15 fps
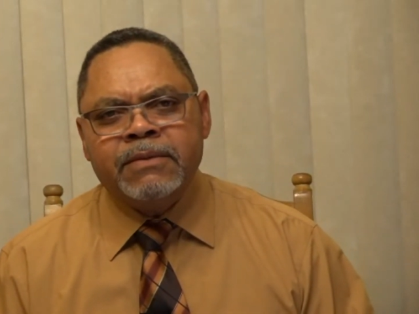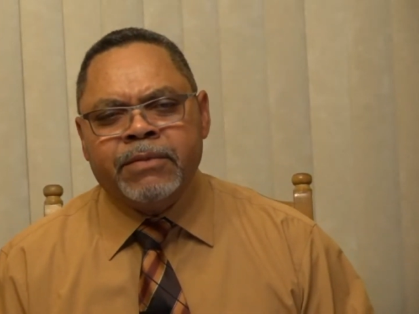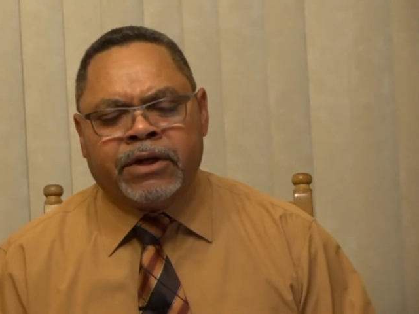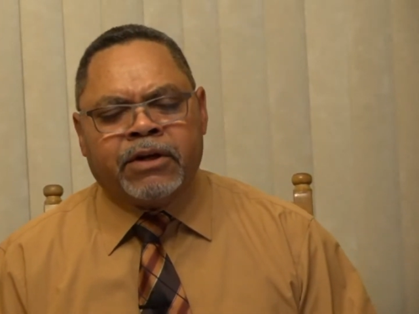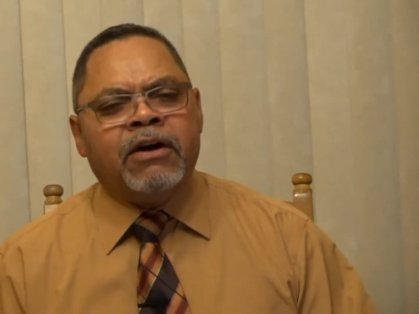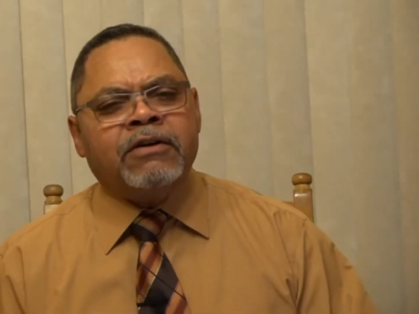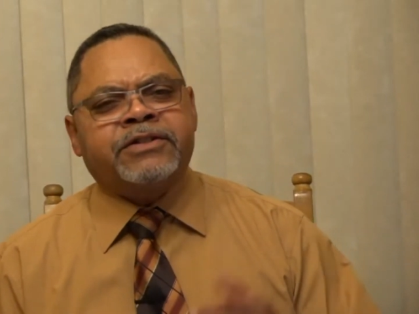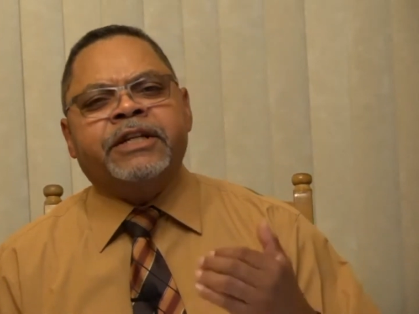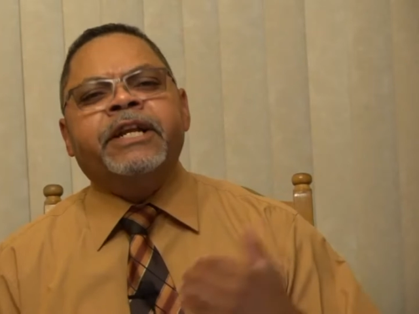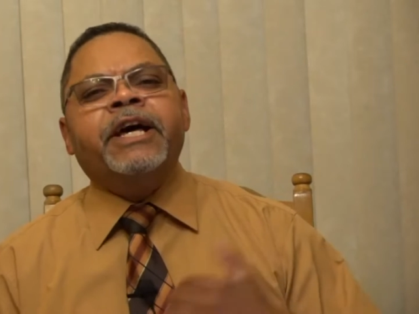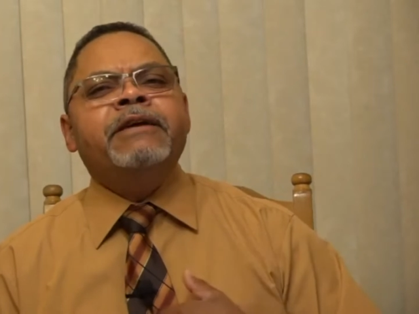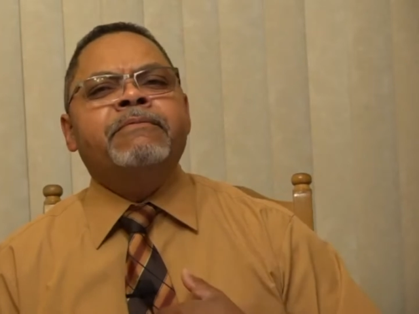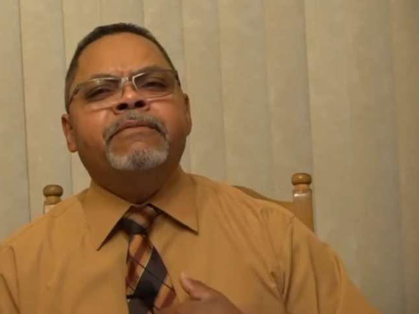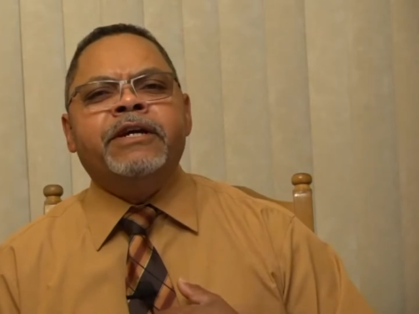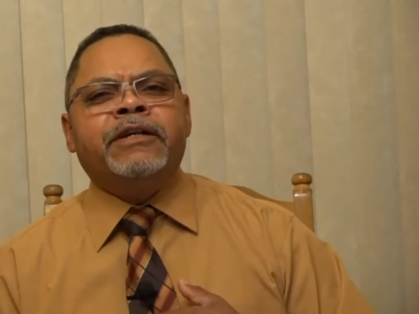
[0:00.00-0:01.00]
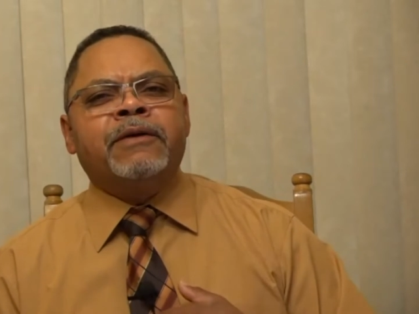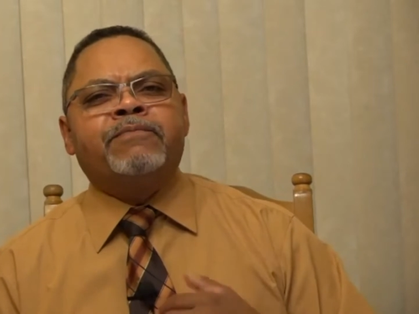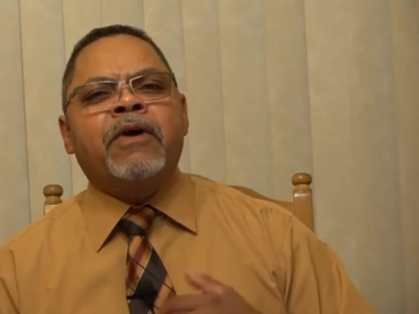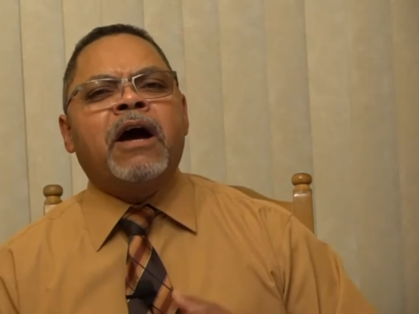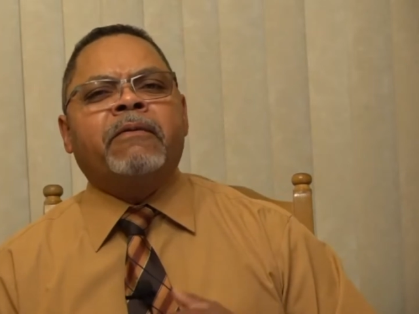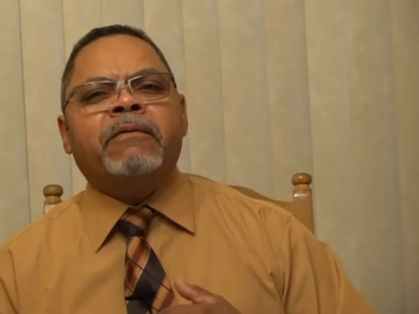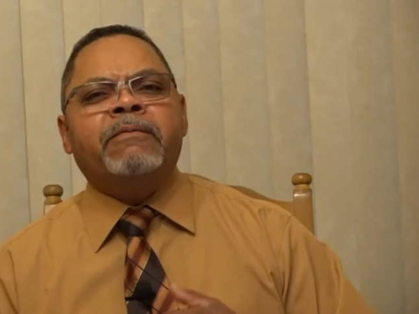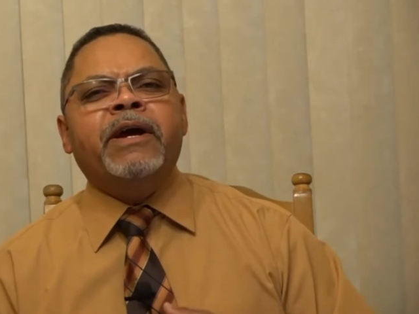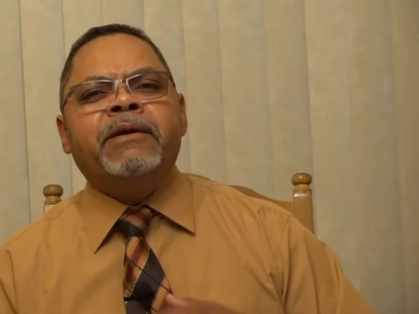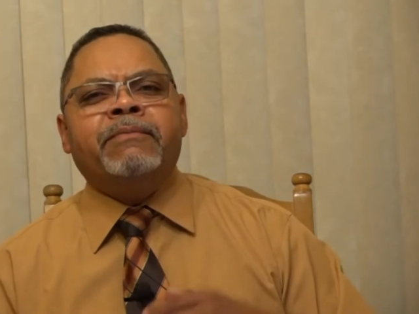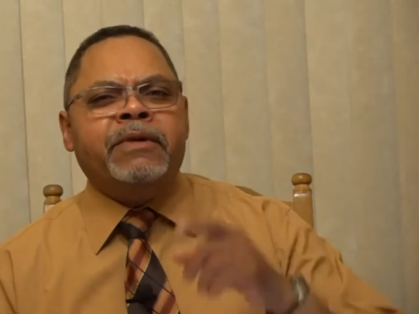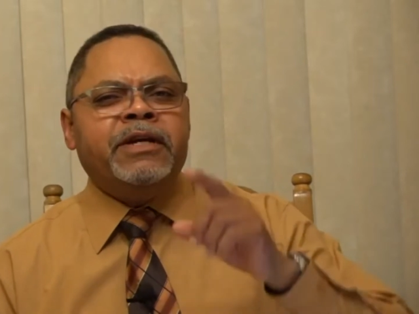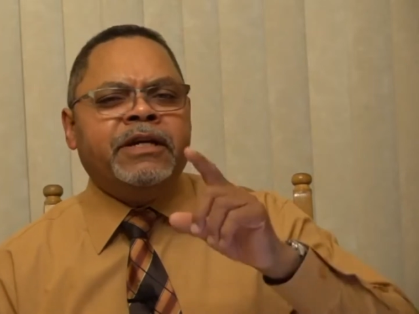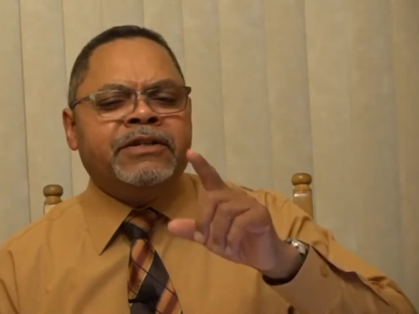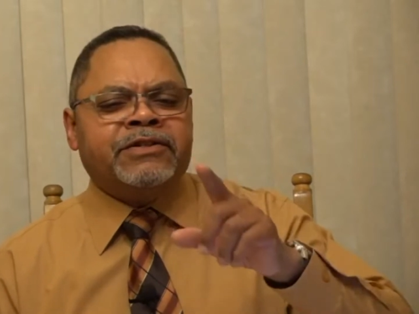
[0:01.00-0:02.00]
Because it ain't me. The problem ain't
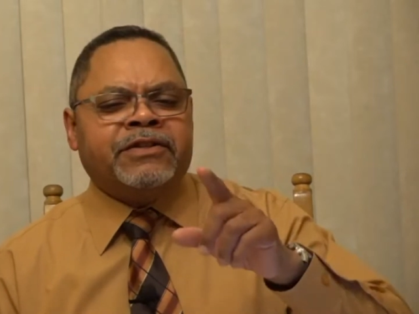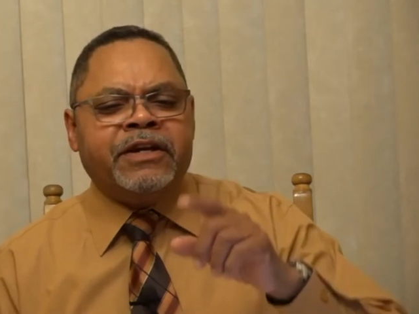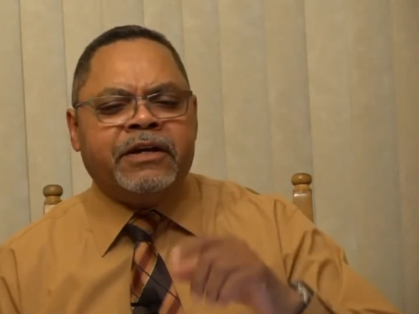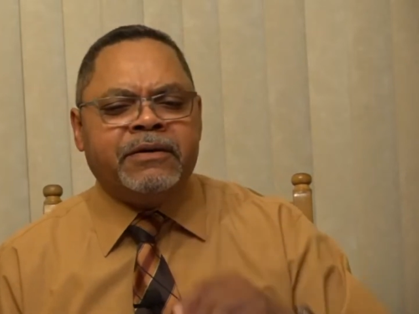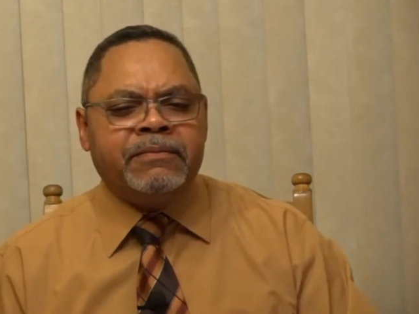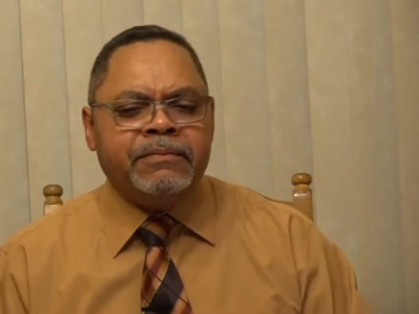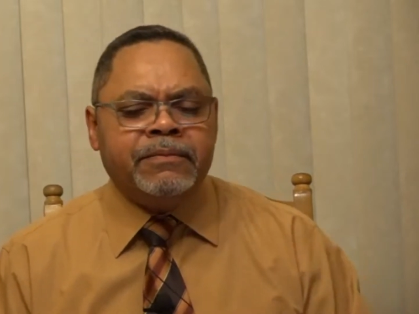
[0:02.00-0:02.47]
me, it's them.